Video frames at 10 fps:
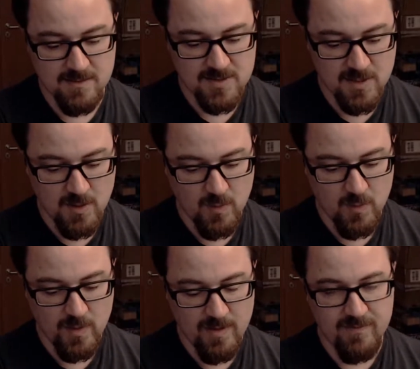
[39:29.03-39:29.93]

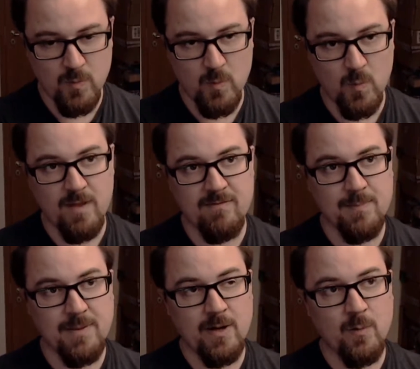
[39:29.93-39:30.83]
So if a
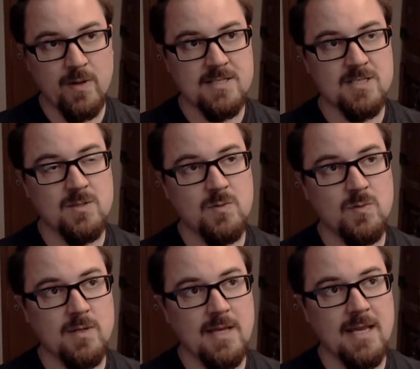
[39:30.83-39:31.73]
player wanted
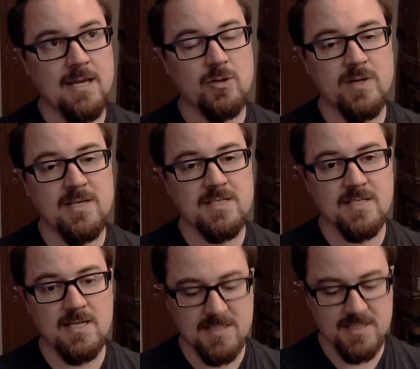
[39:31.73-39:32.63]
to increase
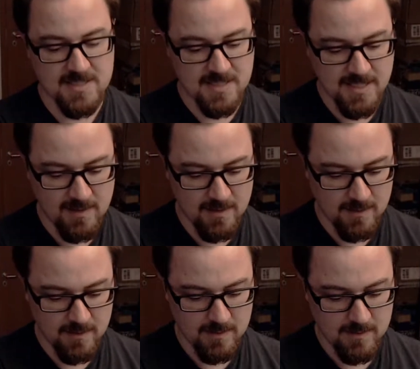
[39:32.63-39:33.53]
a skill,